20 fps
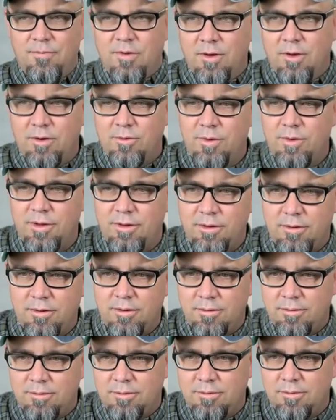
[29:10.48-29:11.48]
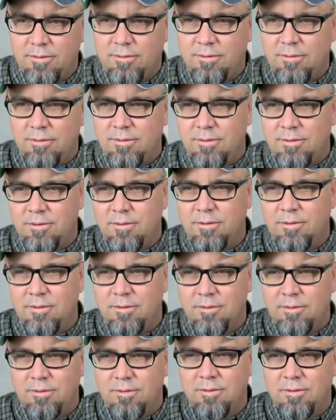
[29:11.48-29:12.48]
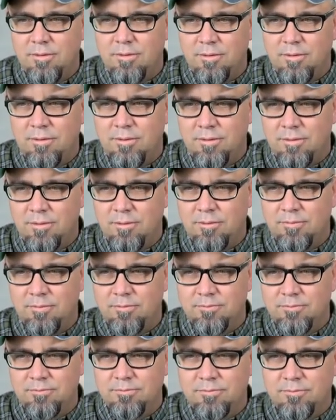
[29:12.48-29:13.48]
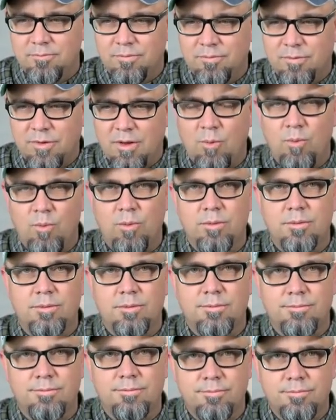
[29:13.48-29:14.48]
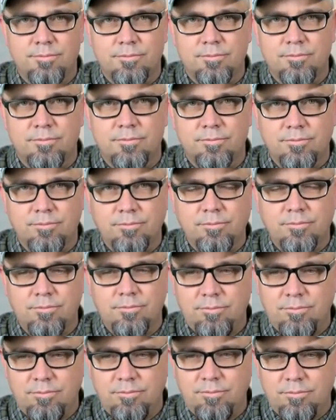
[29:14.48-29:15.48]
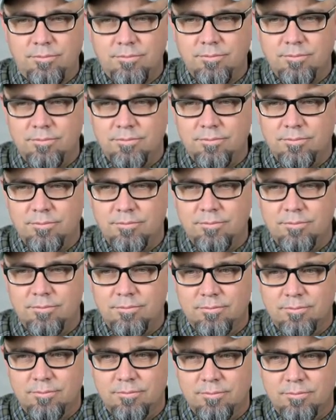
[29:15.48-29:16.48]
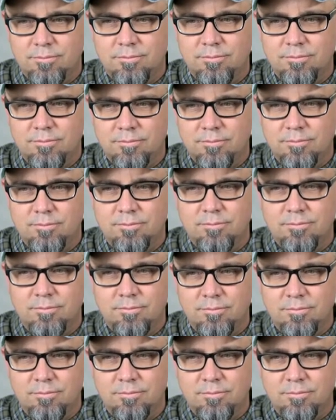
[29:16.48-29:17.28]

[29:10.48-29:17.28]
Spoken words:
No words are spoken by the person on screen.